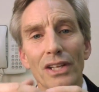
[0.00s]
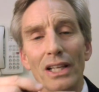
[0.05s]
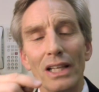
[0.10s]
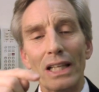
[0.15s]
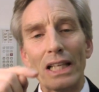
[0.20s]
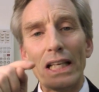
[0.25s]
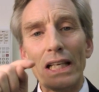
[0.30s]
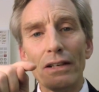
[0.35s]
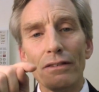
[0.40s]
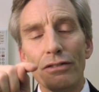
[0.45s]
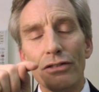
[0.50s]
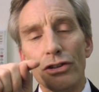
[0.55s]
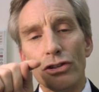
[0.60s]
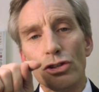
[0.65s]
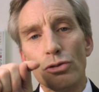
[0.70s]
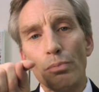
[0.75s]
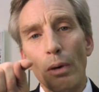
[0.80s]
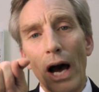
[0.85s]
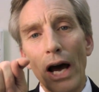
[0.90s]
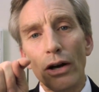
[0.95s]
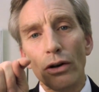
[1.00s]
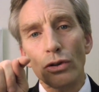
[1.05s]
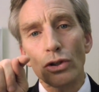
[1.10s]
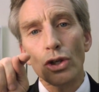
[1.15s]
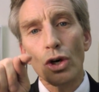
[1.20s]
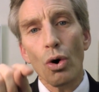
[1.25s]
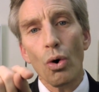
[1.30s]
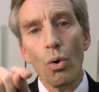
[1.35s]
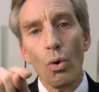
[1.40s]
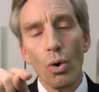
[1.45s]
that leave the spinal
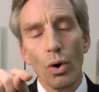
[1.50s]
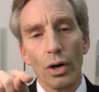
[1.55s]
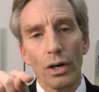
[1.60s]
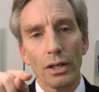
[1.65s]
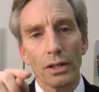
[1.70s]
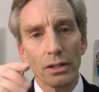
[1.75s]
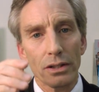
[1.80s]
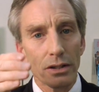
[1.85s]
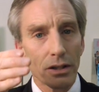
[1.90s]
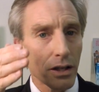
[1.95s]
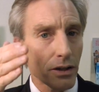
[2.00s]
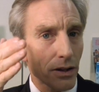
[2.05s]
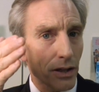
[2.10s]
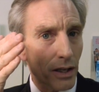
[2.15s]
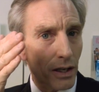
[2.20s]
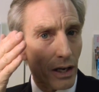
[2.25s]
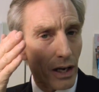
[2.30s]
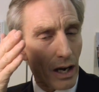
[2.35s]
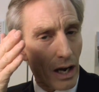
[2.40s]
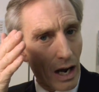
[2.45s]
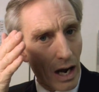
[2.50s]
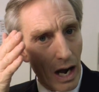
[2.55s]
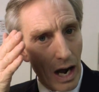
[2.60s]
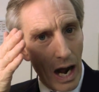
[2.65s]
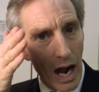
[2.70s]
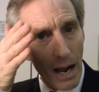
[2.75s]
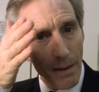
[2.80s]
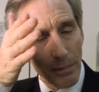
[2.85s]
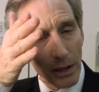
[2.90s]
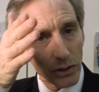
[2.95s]
cord to the
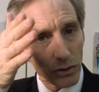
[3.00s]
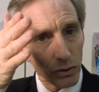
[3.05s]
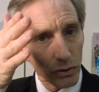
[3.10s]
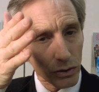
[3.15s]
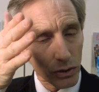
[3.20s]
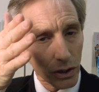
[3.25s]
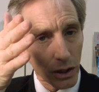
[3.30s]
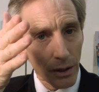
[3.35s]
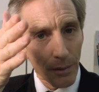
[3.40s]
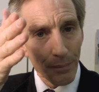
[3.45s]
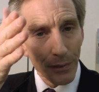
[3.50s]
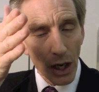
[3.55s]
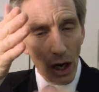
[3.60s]
eye muscles